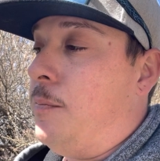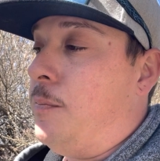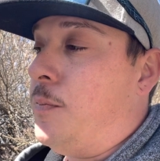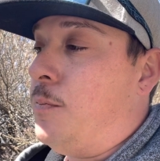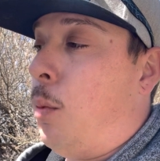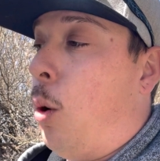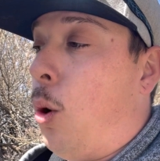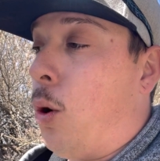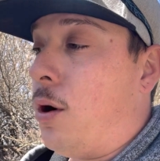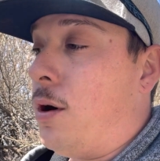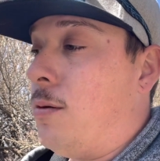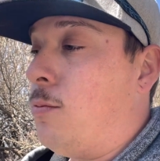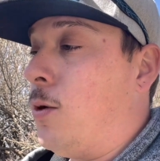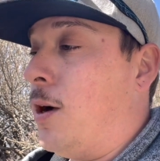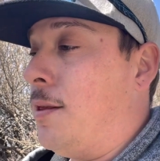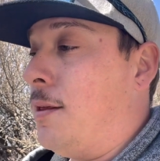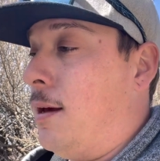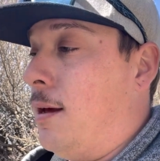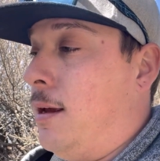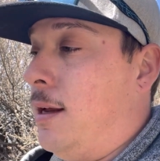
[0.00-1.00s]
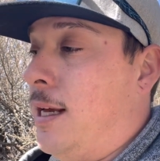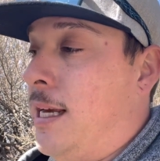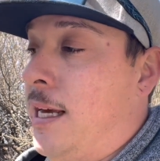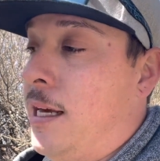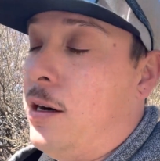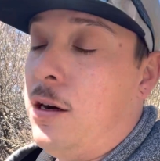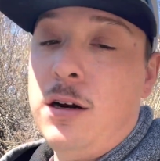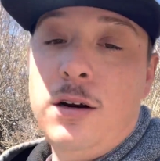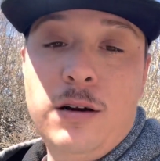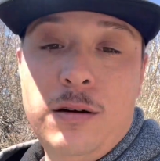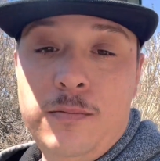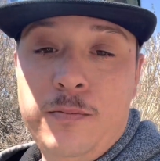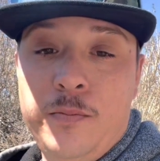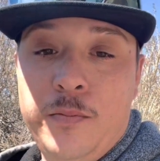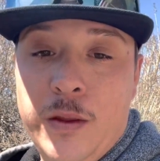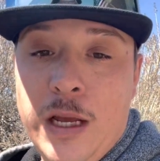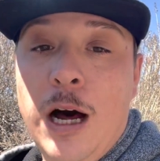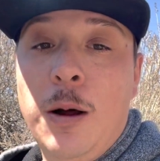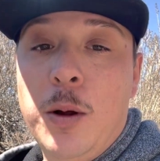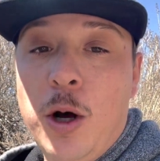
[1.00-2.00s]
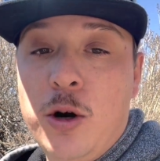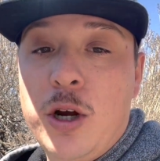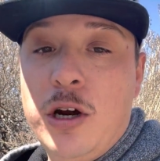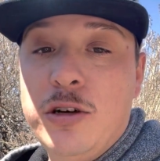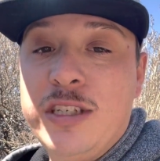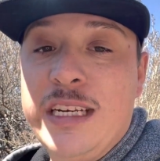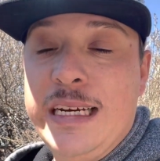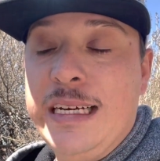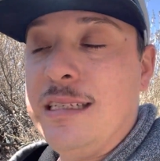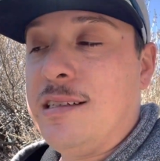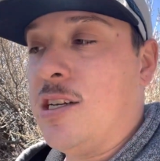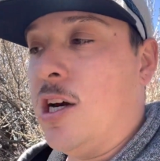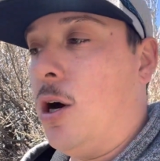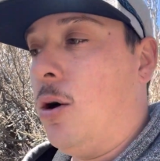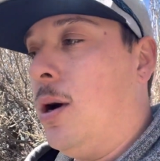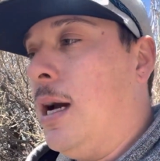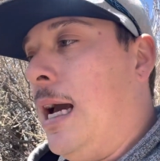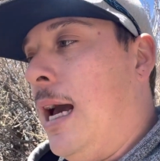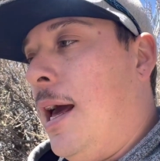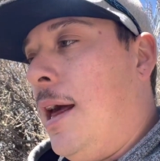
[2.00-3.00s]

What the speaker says: port where the heater elbow goes in, so